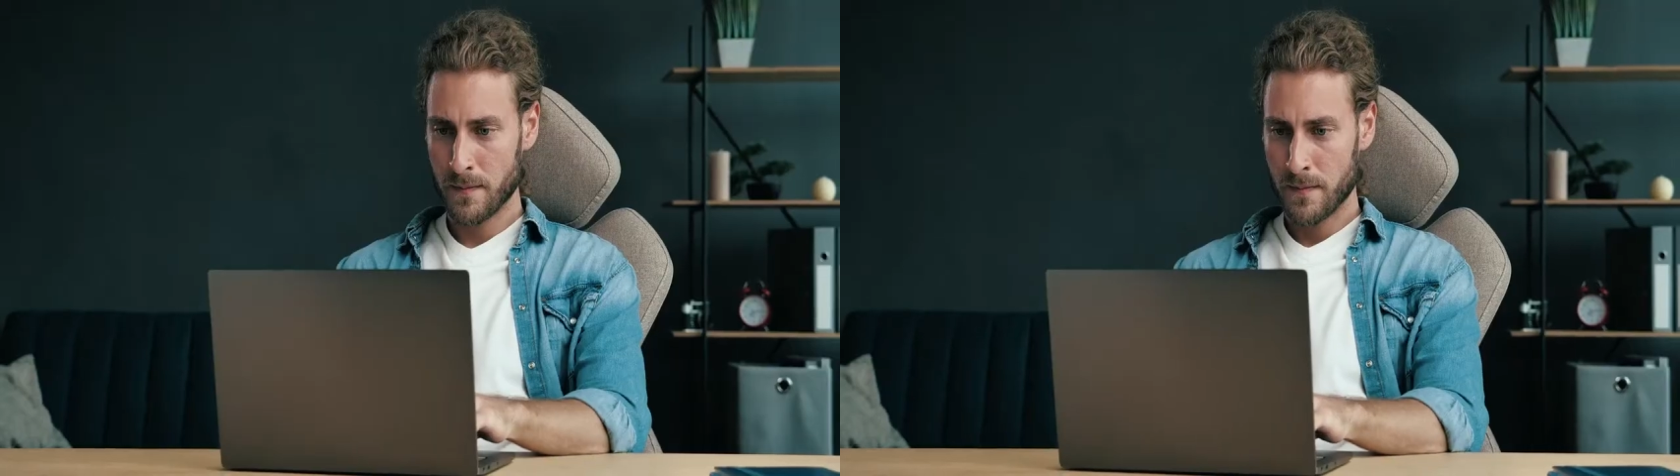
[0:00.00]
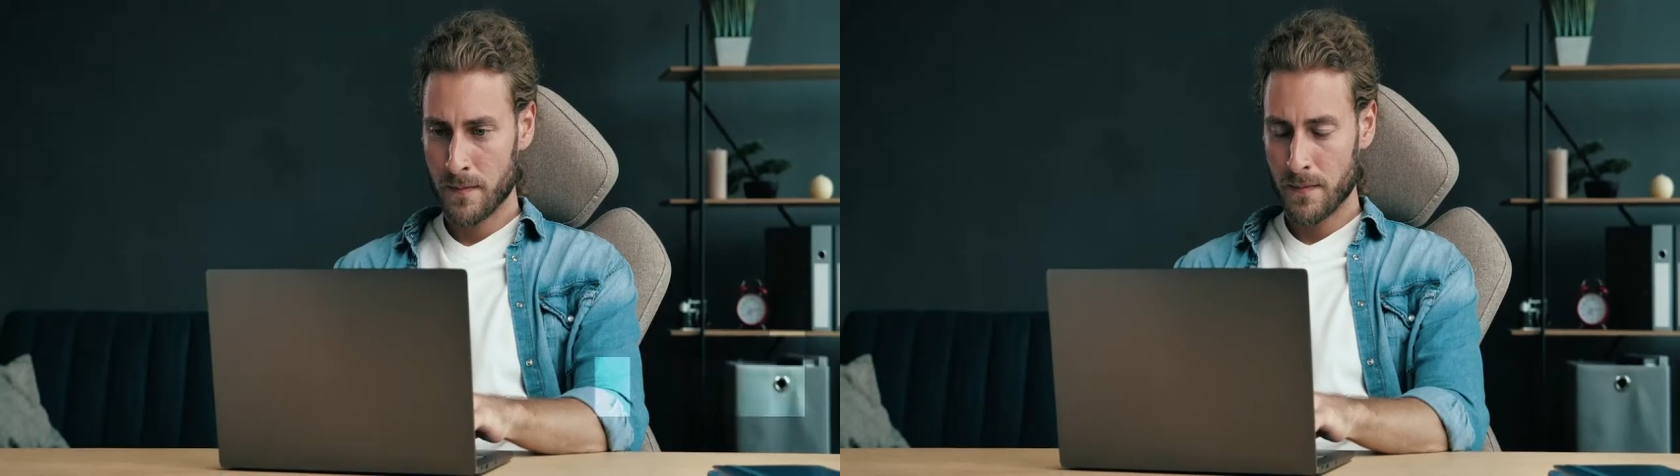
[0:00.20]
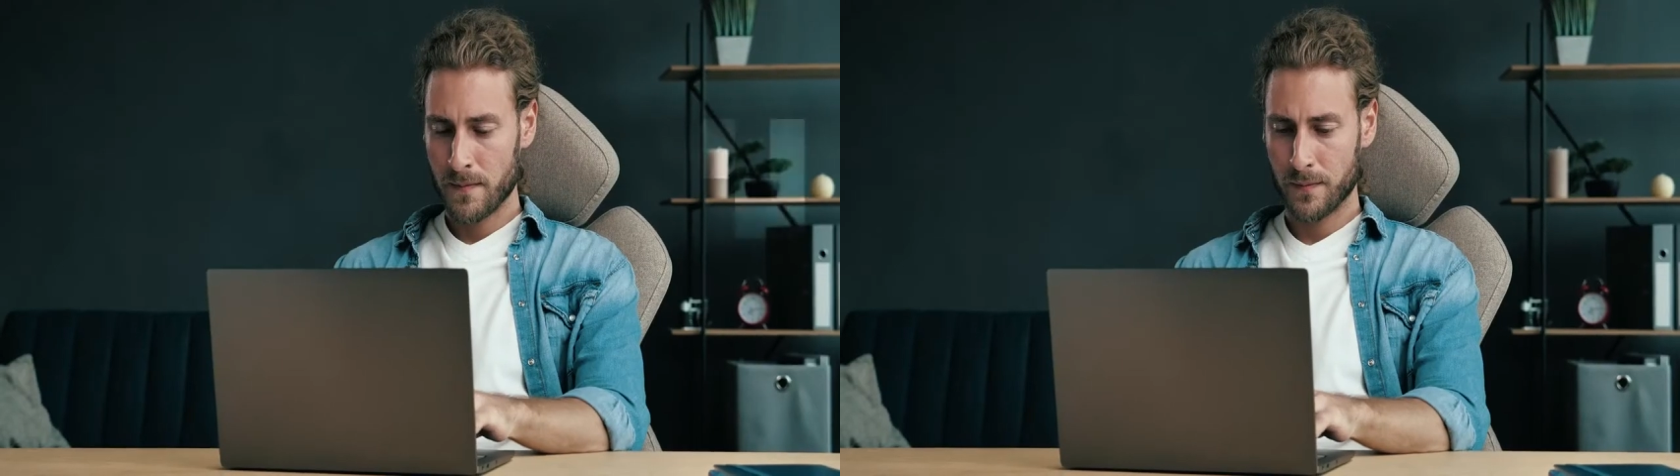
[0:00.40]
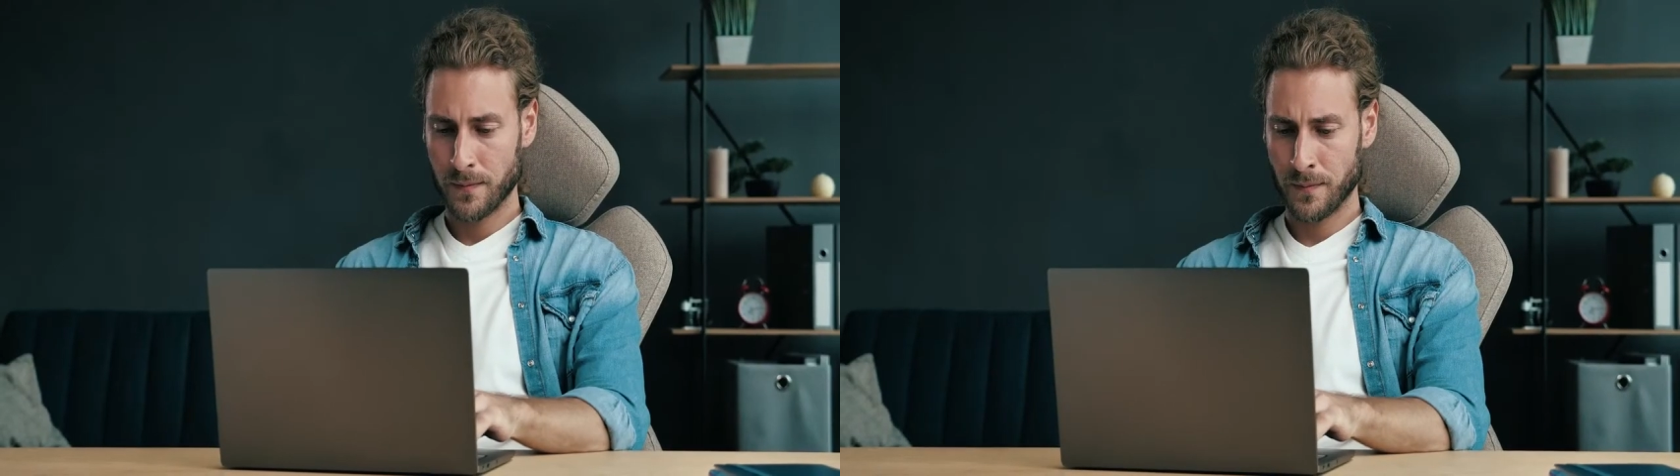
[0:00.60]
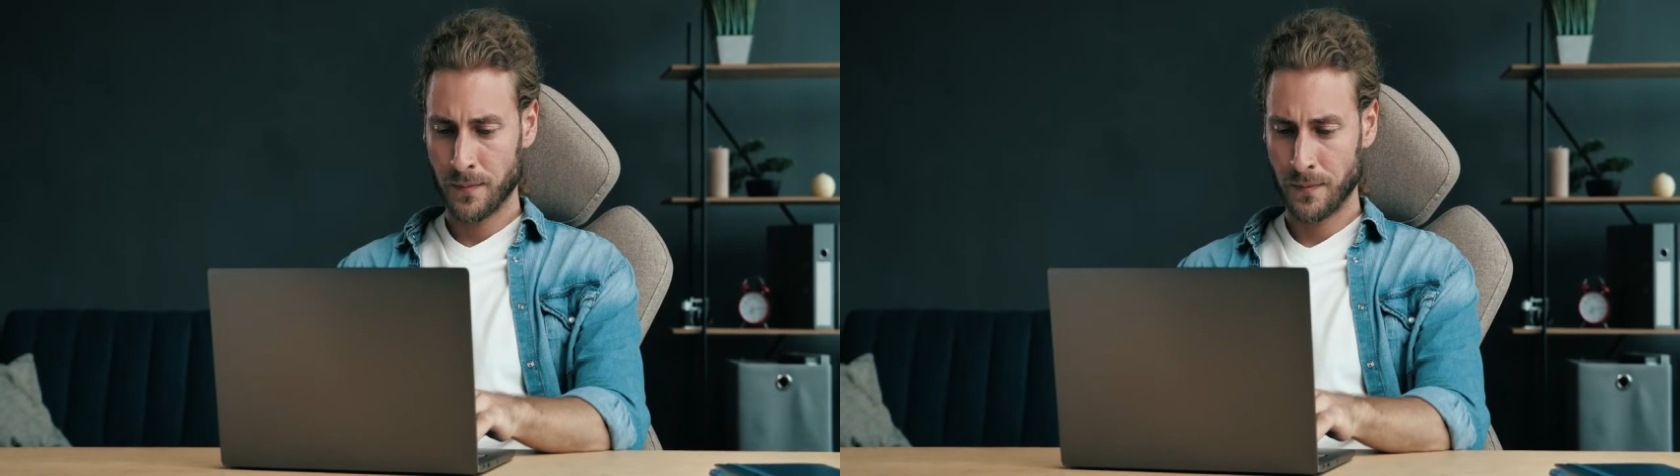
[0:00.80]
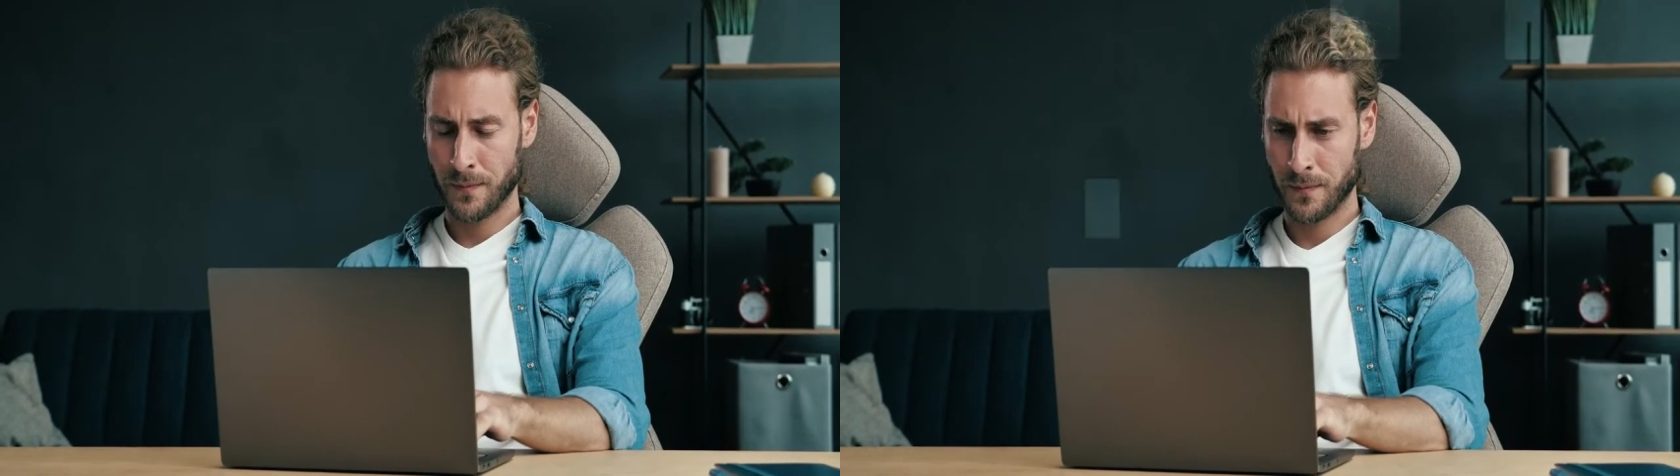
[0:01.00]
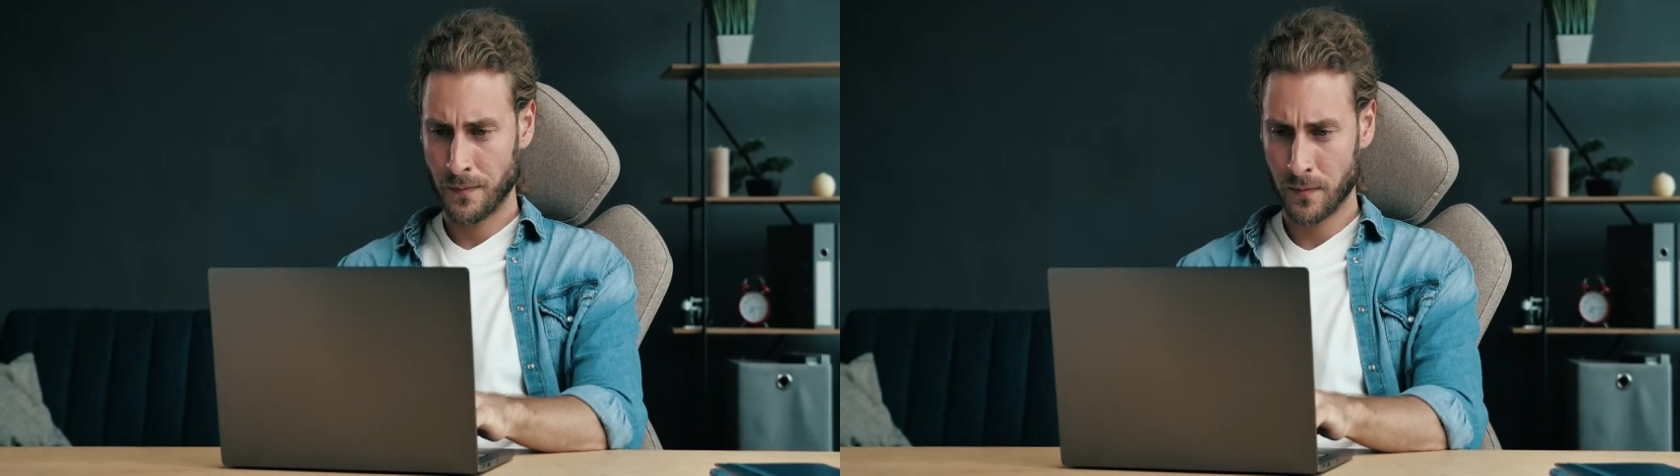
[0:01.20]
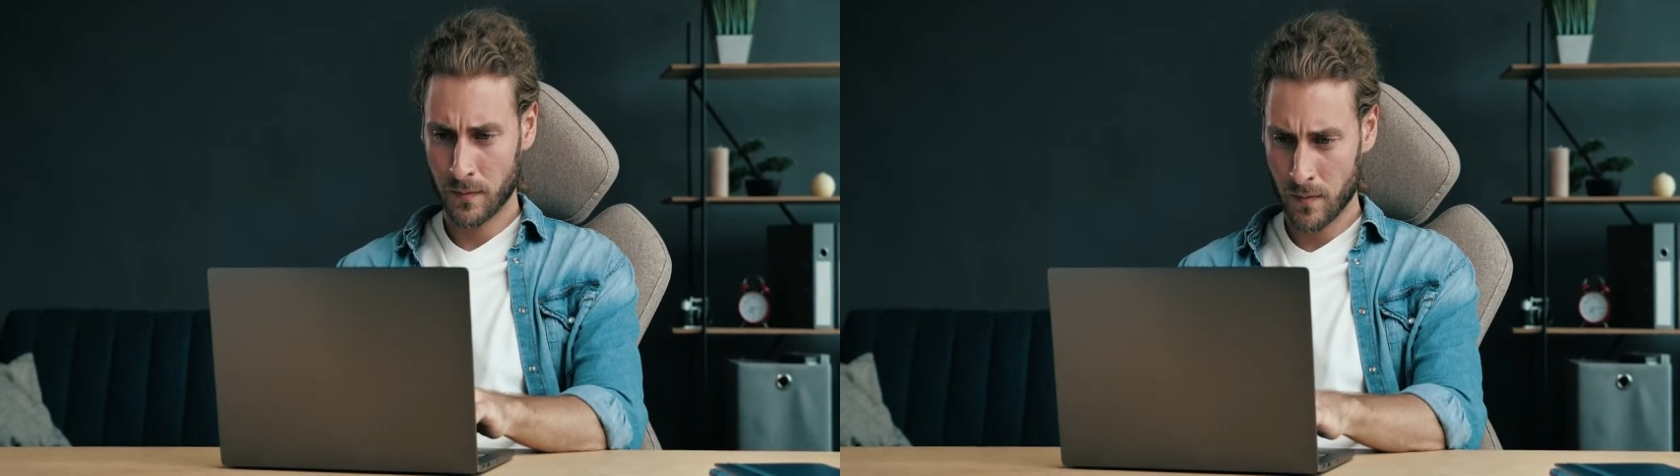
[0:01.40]
been abused in
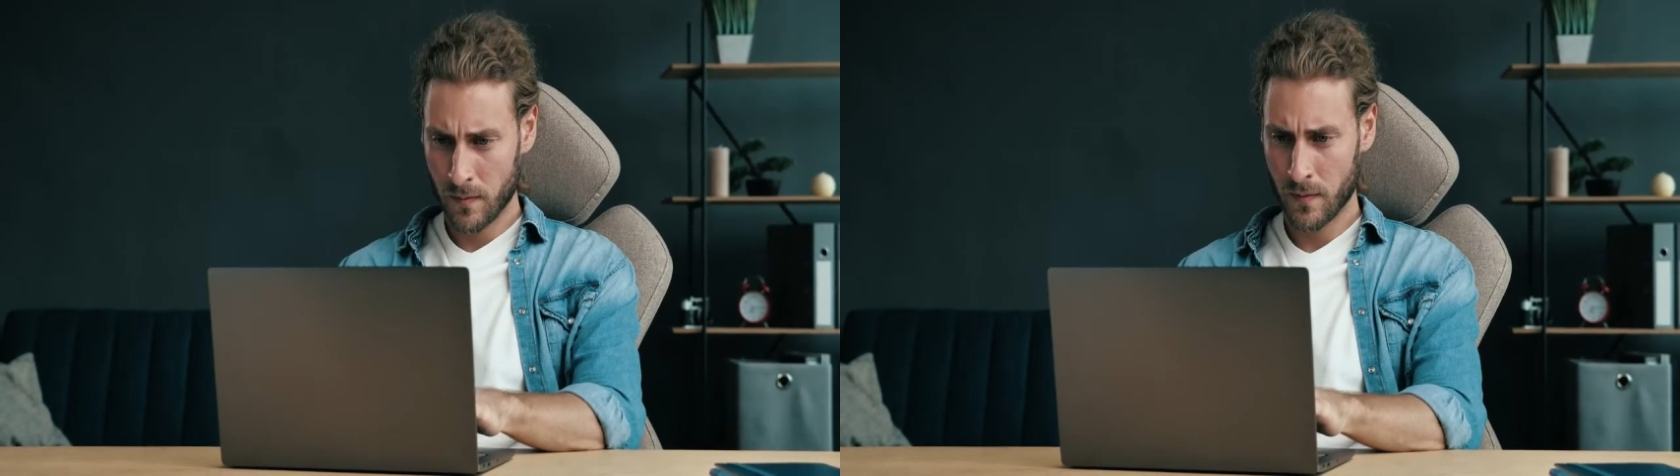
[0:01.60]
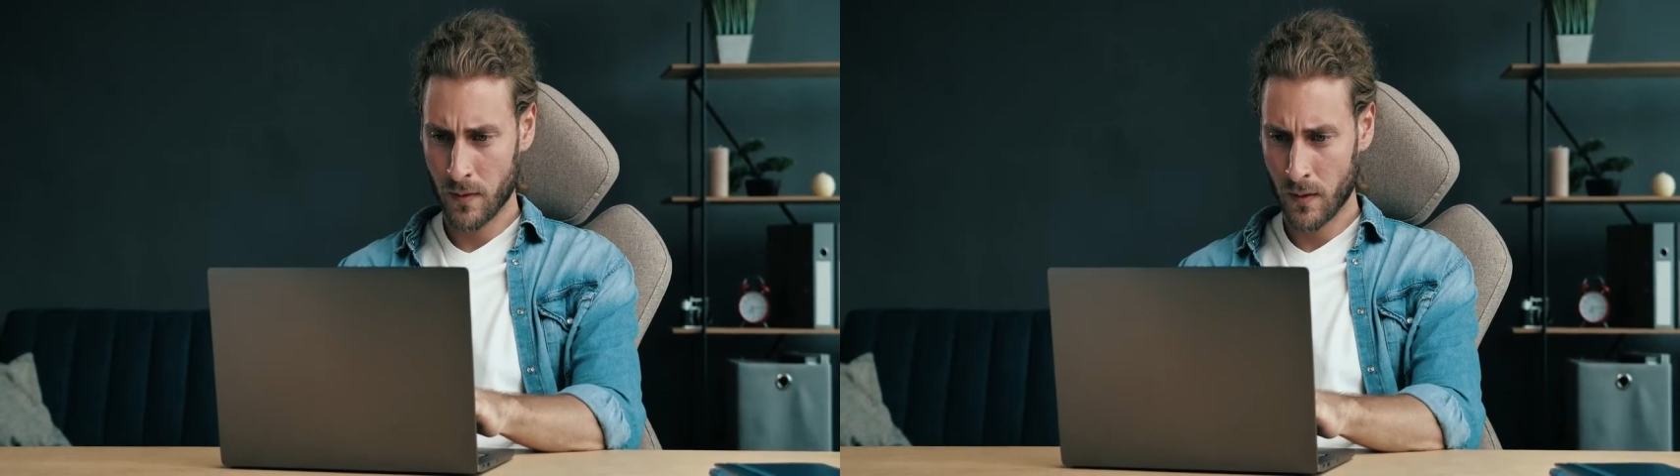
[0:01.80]
childhood,